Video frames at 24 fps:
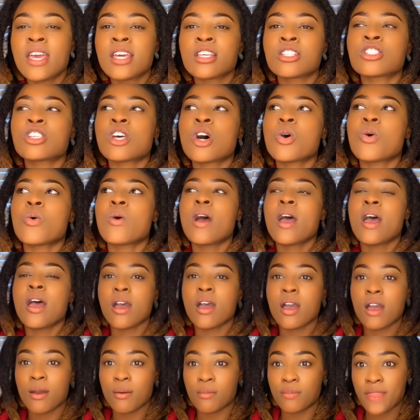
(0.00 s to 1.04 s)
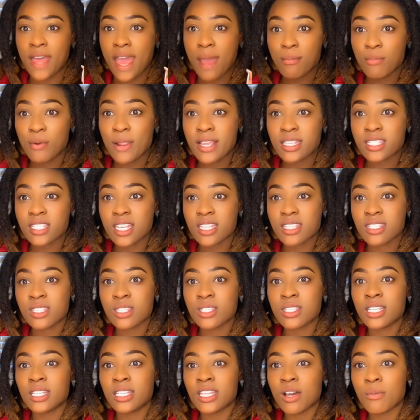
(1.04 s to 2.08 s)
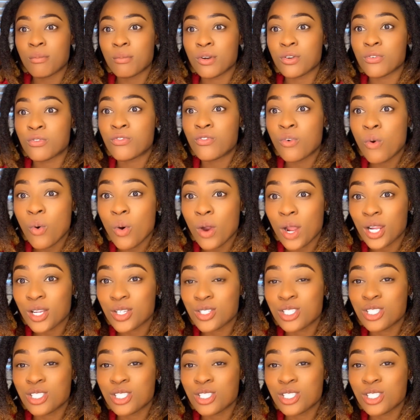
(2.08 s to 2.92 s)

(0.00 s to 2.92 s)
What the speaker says: So that brings us to the number 4.